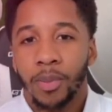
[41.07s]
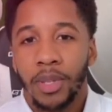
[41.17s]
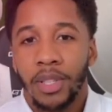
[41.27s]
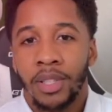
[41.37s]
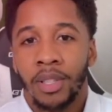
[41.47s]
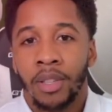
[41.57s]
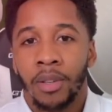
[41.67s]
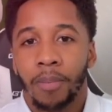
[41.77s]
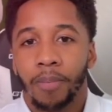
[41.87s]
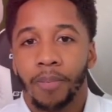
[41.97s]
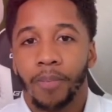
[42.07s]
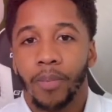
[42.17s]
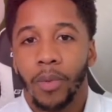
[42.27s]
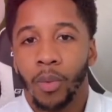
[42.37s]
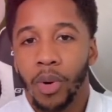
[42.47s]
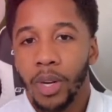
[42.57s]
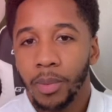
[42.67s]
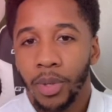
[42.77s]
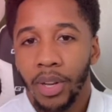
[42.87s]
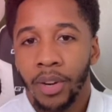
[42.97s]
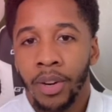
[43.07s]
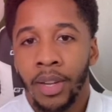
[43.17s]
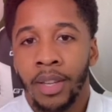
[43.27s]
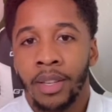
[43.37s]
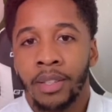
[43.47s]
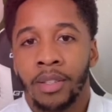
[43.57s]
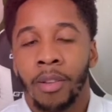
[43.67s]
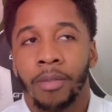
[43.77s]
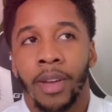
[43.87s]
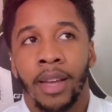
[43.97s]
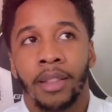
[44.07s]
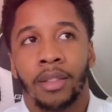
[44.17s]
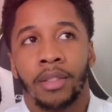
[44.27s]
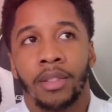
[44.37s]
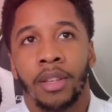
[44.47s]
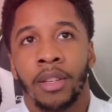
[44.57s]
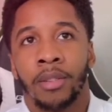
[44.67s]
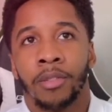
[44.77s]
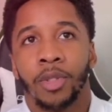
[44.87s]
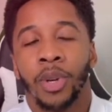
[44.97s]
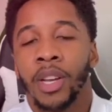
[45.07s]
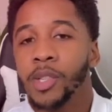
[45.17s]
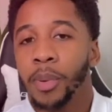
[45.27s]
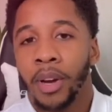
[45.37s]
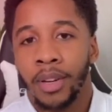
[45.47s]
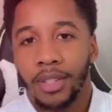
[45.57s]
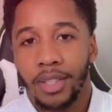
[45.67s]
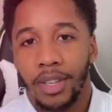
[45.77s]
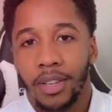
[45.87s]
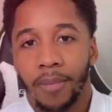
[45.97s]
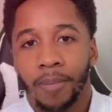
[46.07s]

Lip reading: me to OneUp Trader is the fact of transparency.